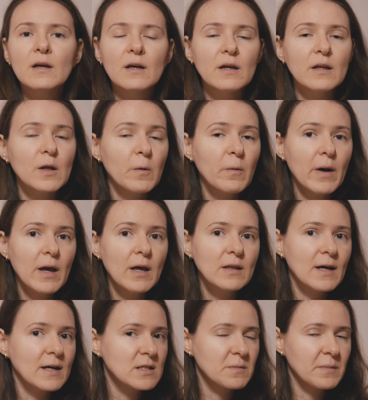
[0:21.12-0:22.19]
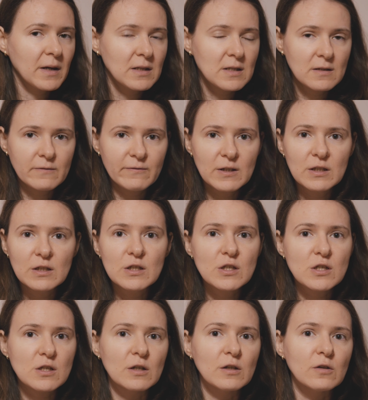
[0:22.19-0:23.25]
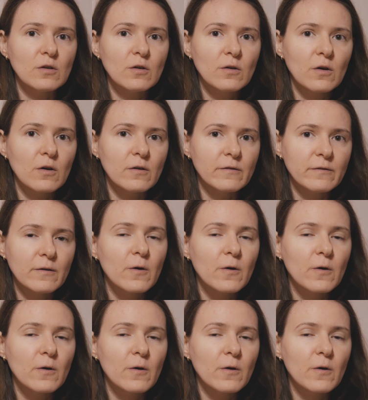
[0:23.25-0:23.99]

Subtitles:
In a way, that's my definition of